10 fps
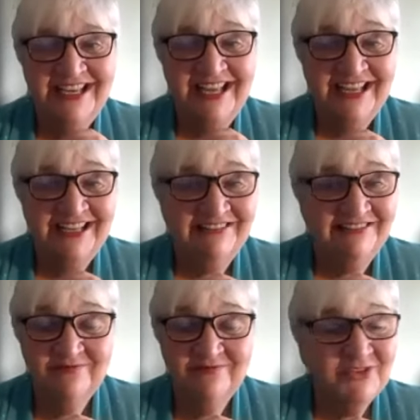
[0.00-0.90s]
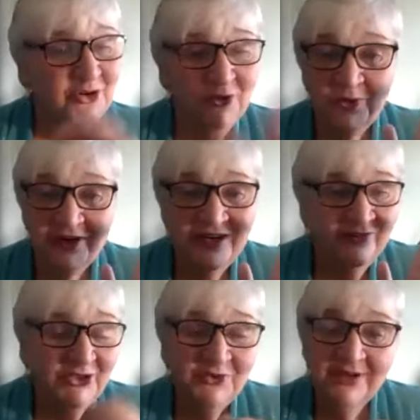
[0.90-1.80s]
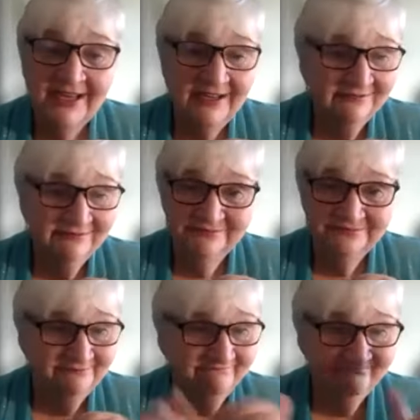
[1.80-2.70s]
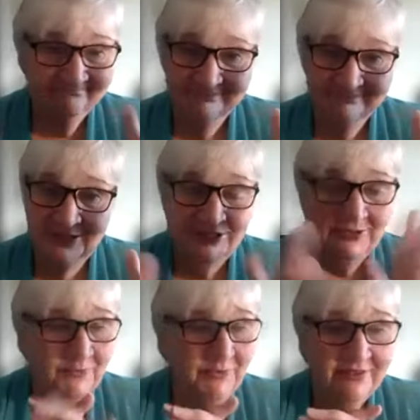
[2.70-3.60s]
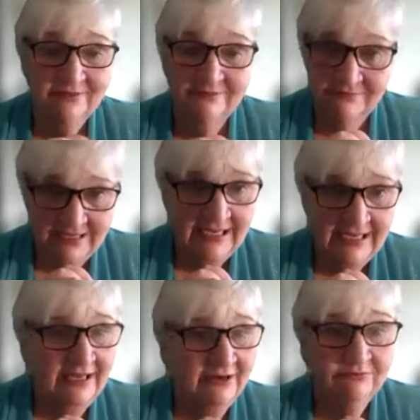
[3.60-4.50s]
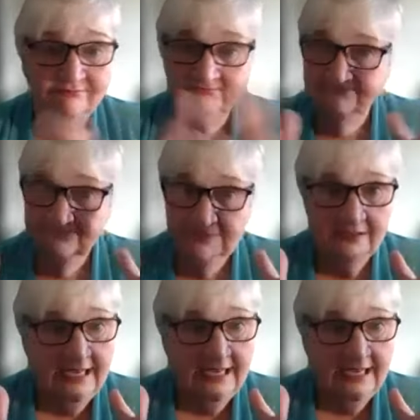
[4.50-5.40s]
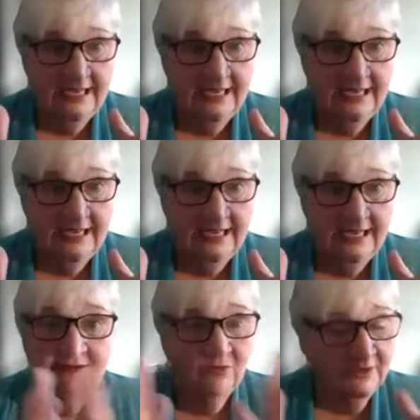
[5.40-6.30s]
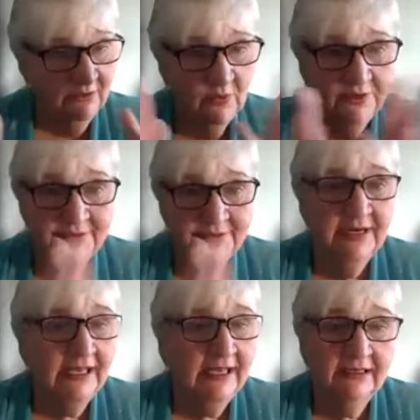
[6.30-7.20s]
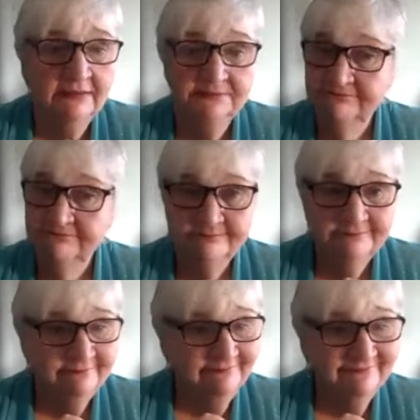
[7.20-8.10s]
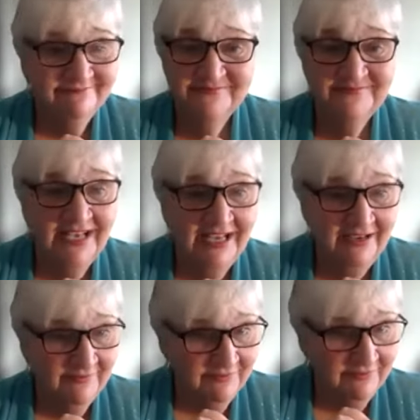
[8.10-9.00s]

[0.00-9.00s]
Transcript: And start wherever you can. You know, with I had eyesight, I have running water, I have